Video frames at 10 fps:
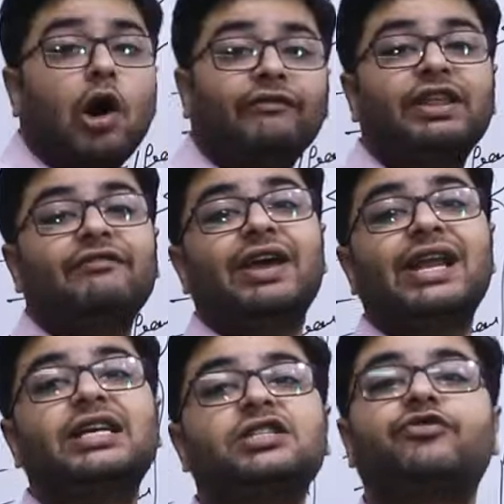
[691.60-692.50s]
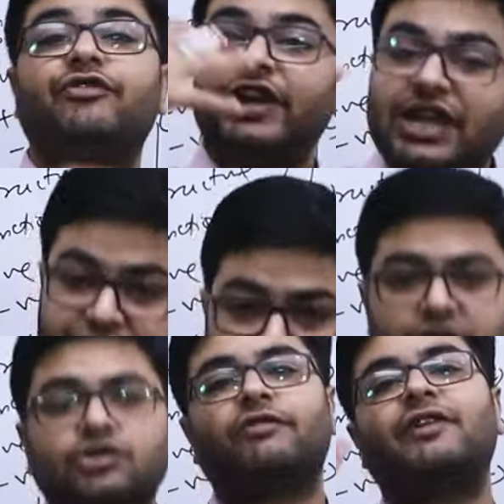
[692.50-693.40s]
of the various
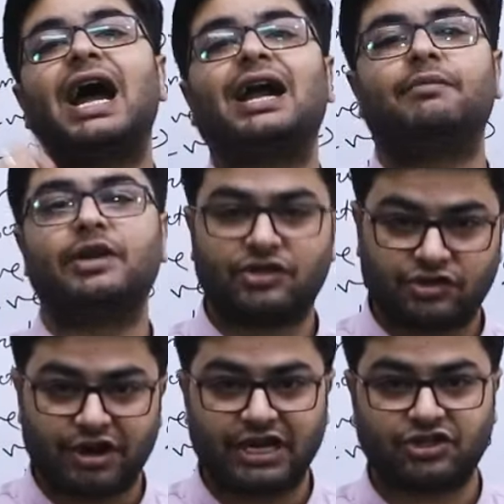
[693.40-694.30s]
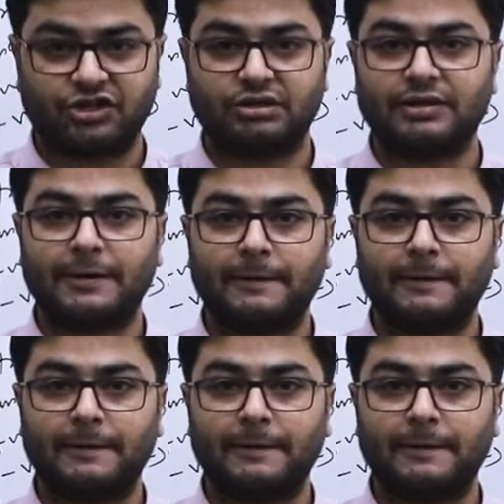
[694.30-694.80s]
features of administration